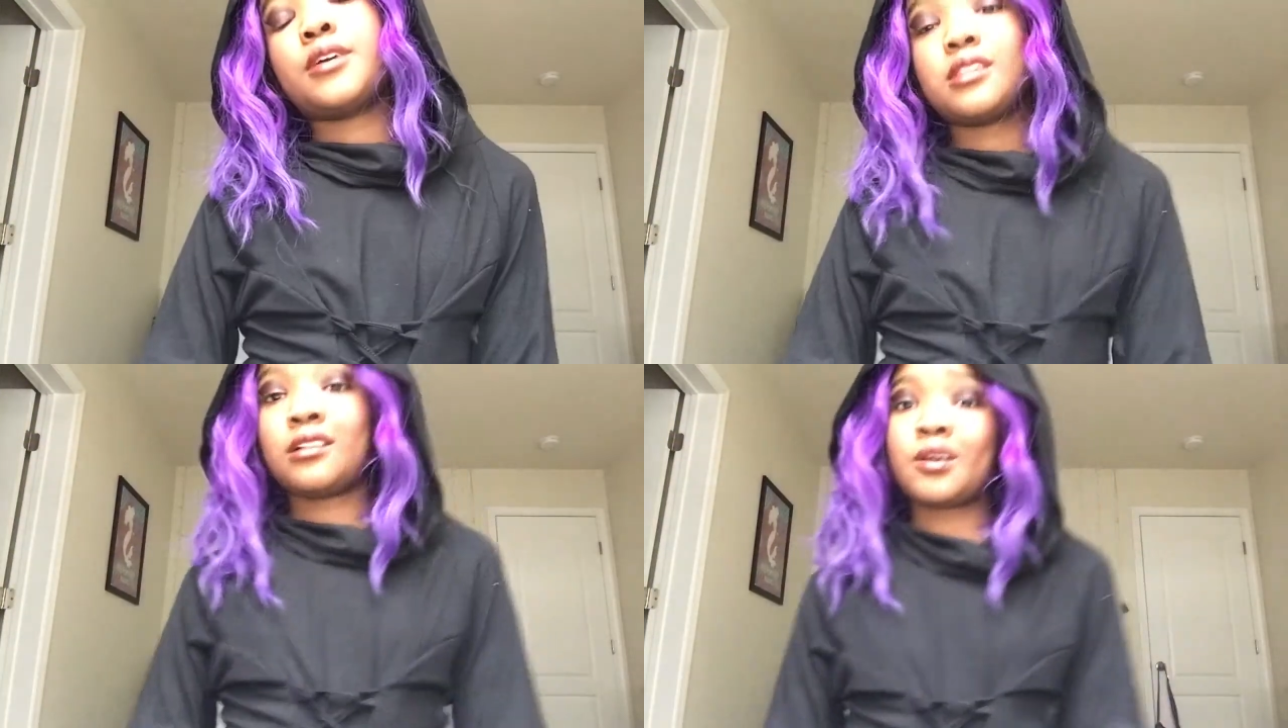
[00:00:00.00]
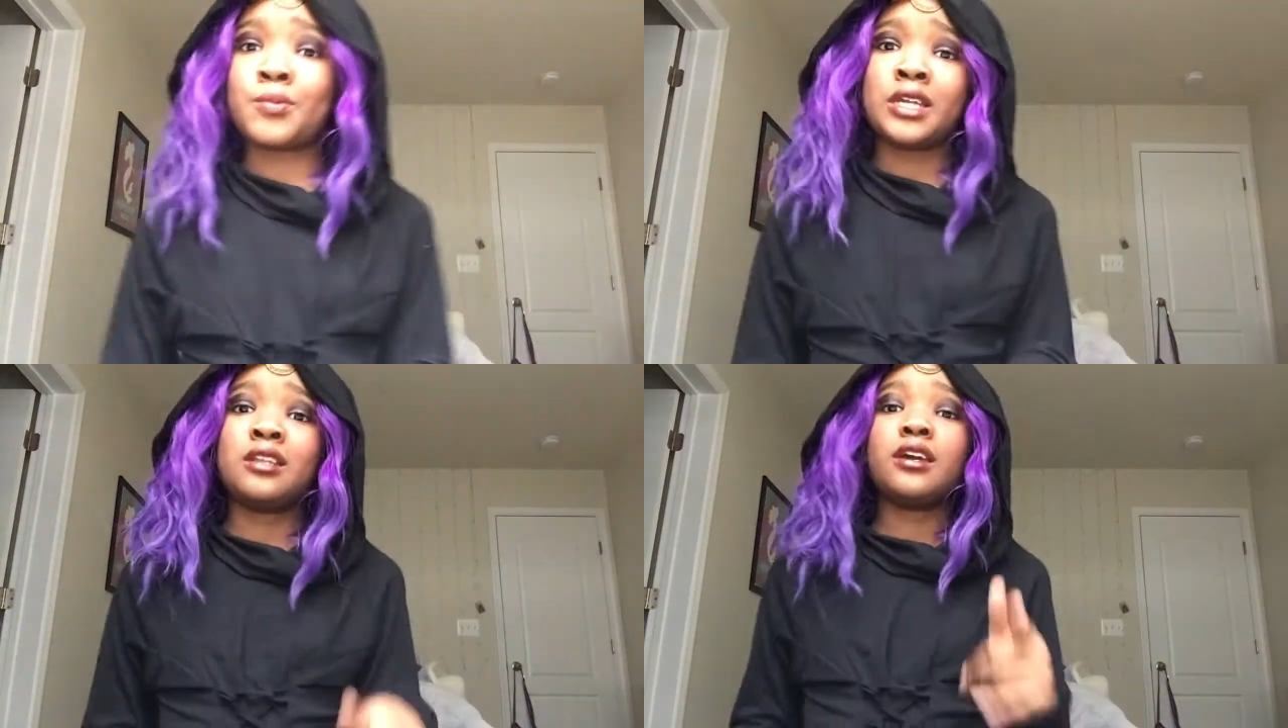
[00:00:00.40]
that like
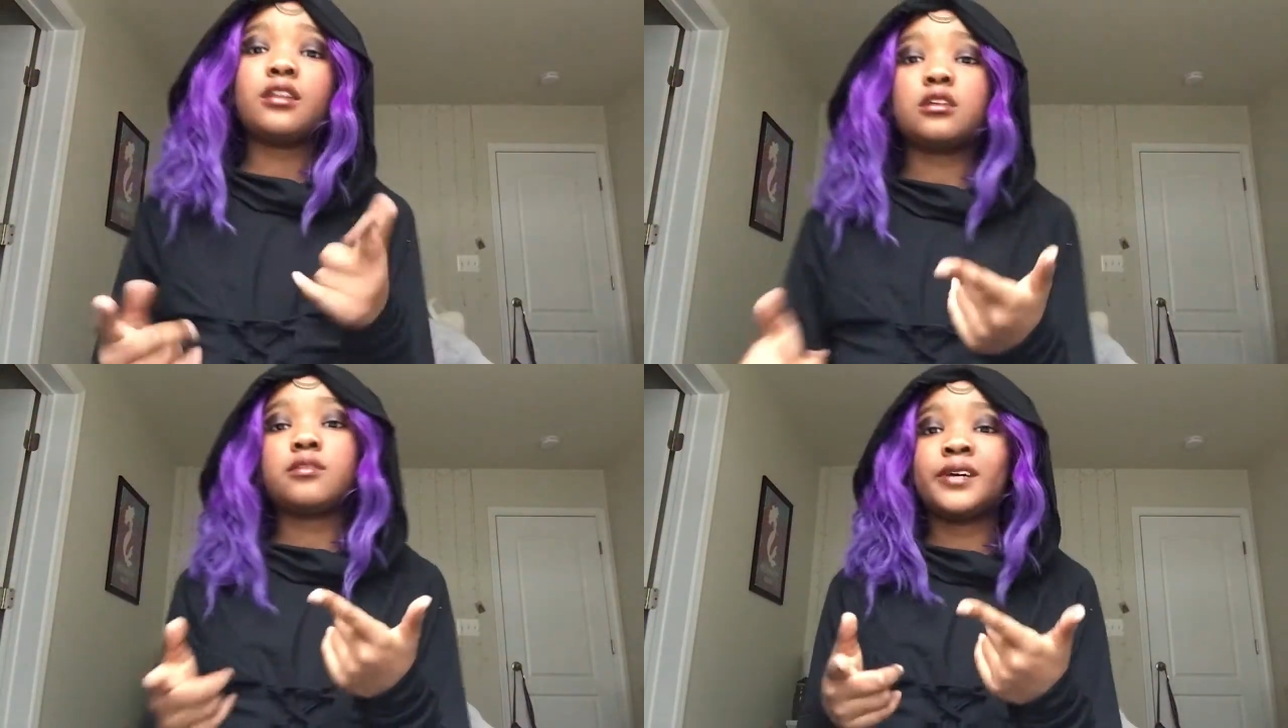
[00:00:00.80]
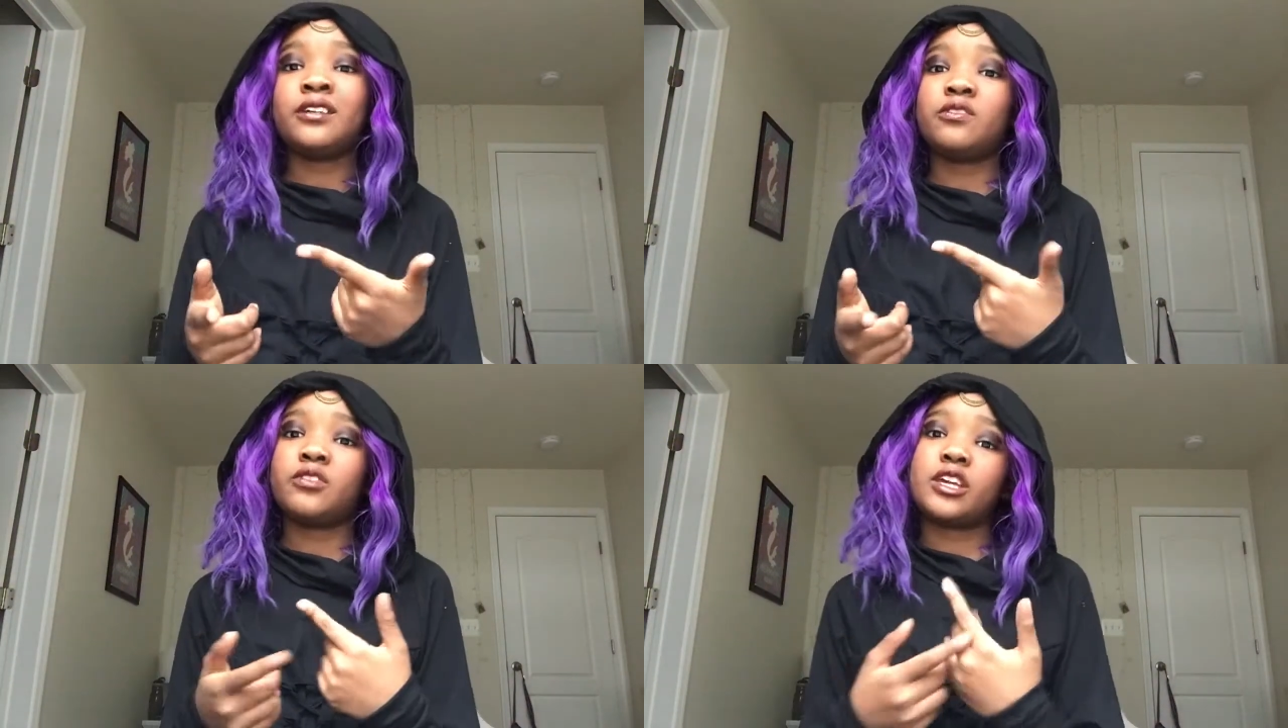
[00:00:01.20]
button, and hit the bell
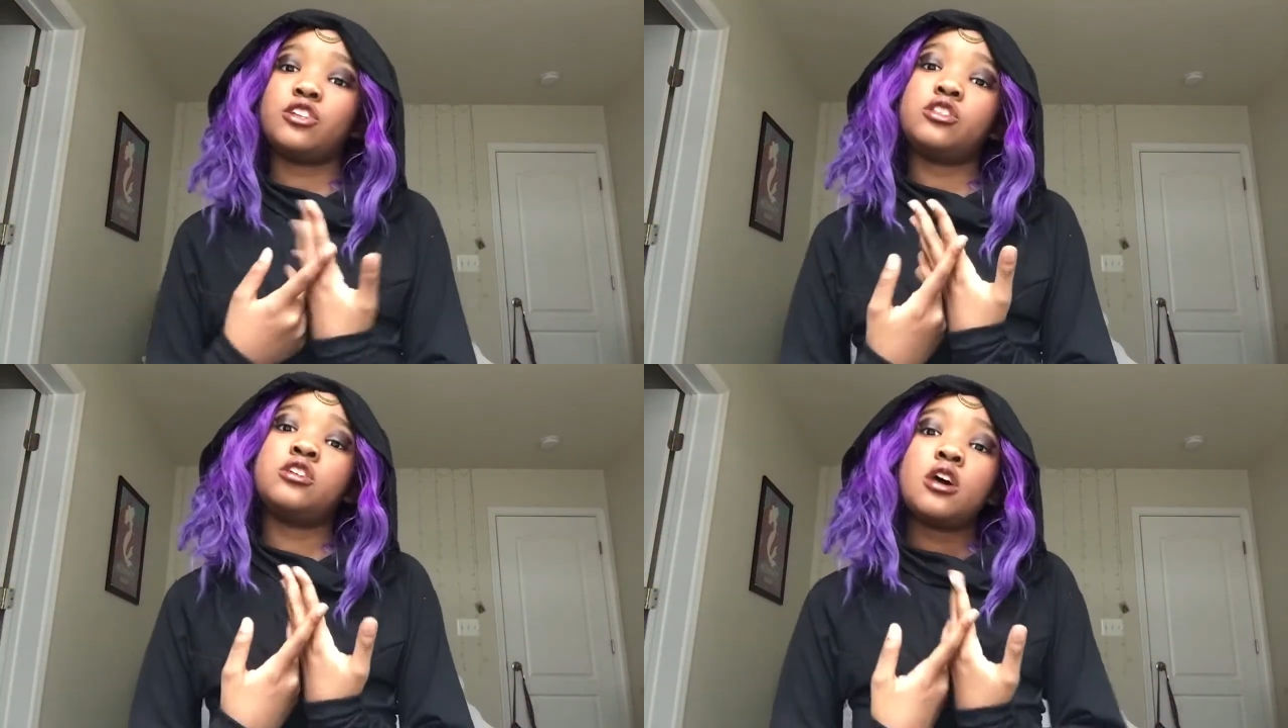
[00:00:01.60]
notification.